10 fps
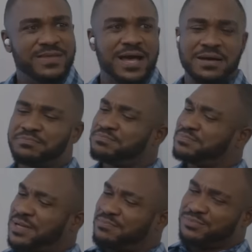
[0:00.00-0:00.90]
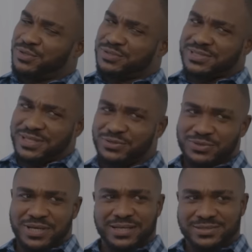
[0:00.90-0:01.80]
Yeah, I'm not saying
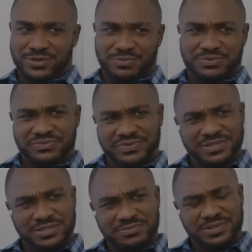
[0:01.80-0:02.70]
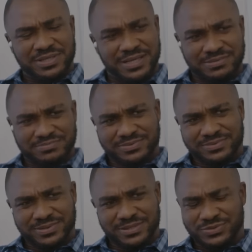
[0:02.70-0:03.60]
you can't come to visit me.
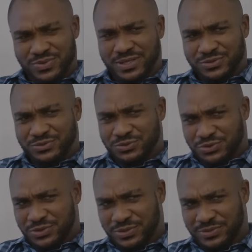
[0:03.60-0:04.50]
It's quite unusual.